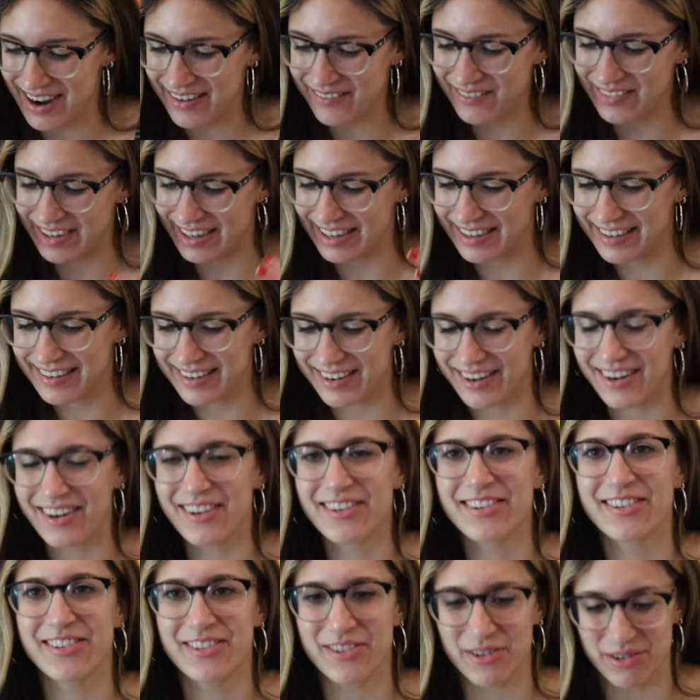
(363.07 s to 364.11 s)
I'm into
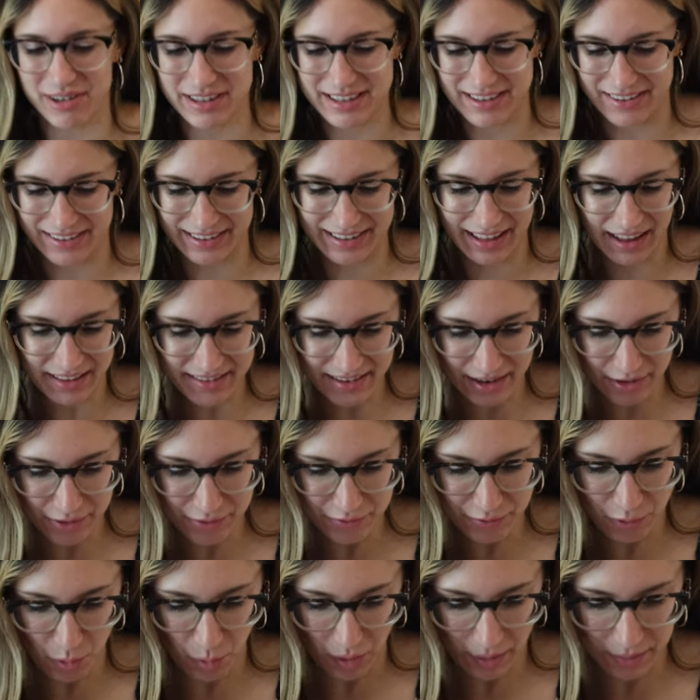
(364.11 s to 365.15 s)
her storytelling. That's like
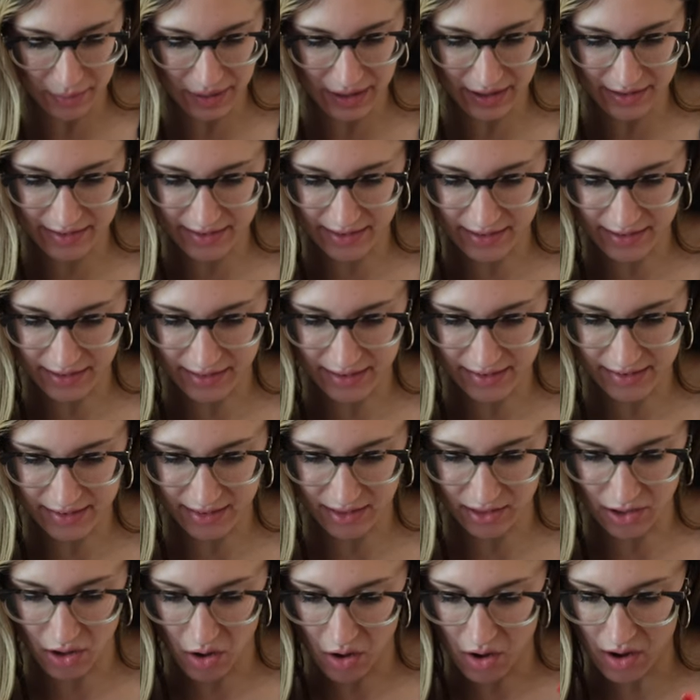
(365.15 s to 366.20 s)
four minutes into this
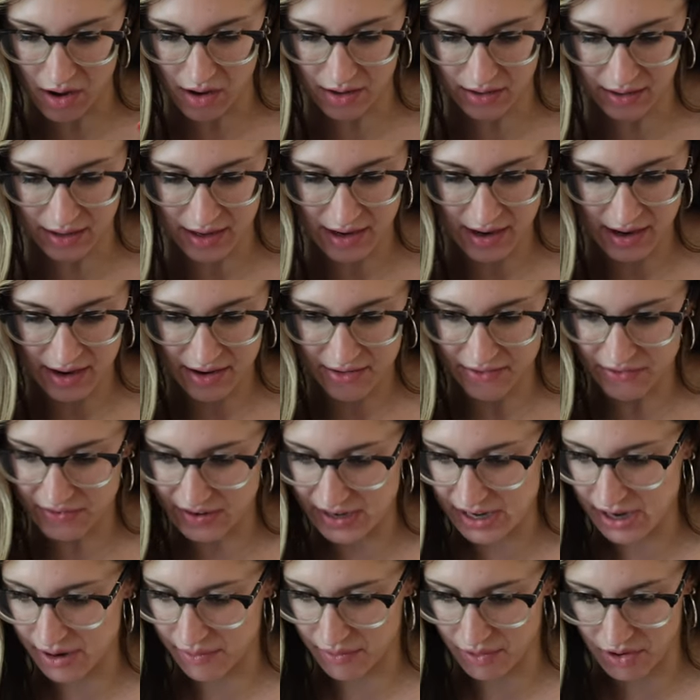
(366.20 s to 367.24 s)
long
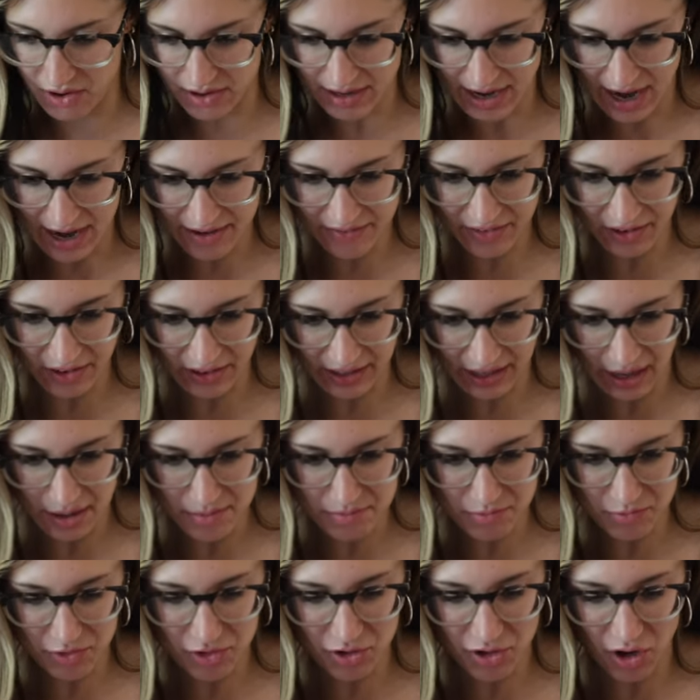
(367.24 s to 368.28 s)
video on envy. Like
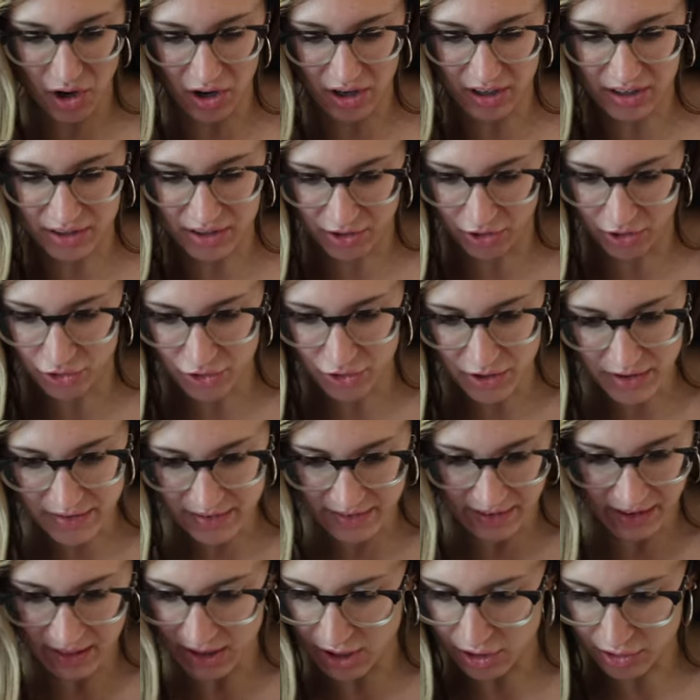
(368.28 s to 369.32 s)
I'm so, does she
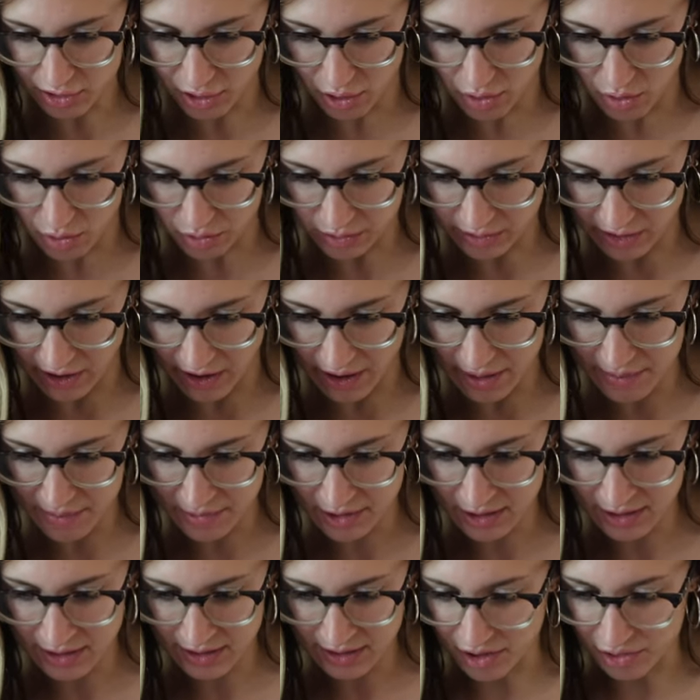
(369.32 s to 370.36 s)
sit there the whole time?
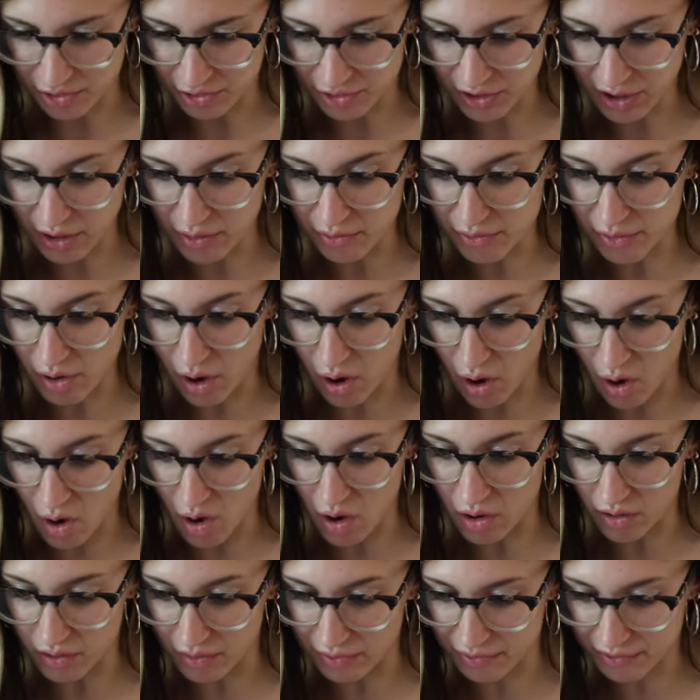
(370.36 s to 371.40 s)
Oh, she goes
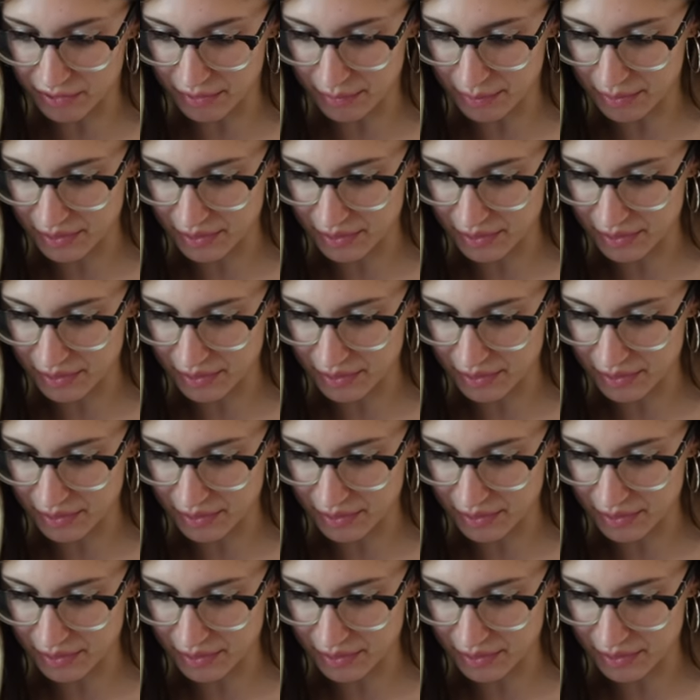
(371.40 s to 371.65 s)
all over the